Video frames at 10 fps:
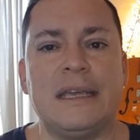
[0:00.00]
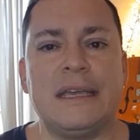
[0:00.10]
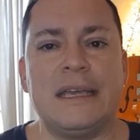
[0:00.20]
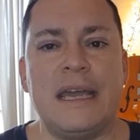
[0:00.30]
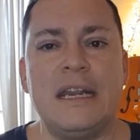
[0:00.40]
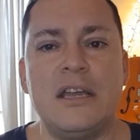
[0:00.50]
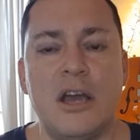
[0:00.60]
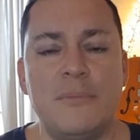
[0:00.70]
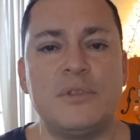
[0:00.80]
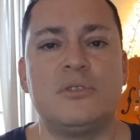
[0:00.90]
getting
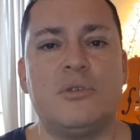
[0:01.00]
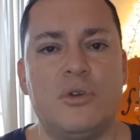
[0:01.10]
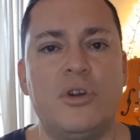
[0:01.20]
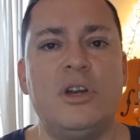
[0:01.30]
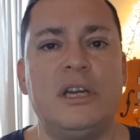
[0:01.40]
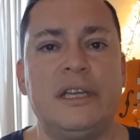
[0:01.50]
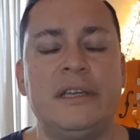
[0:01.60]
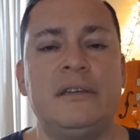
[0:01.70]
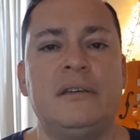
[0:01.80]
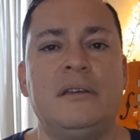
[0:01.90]
up so
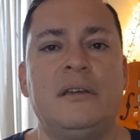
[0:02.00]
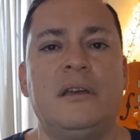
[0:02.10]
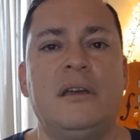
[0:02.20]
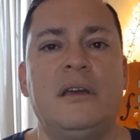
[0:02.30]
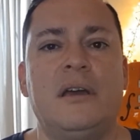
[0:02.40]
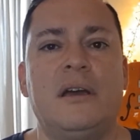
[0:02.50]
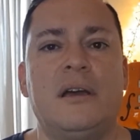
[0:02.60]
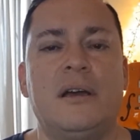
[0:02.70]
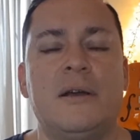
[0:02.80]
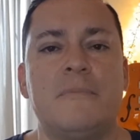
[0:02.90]
early
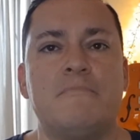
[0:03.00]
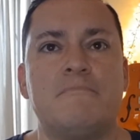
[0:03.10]
also